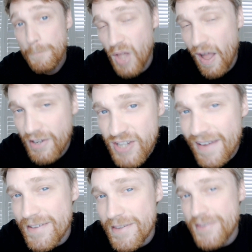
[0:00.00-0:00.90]

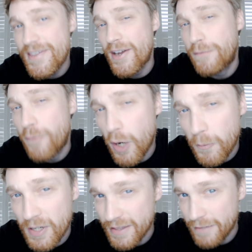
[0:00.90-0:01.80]
Blockchain as a center
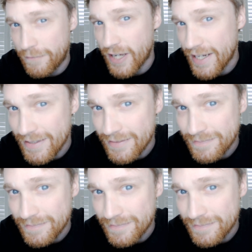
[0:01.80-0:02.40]
forward in the fight.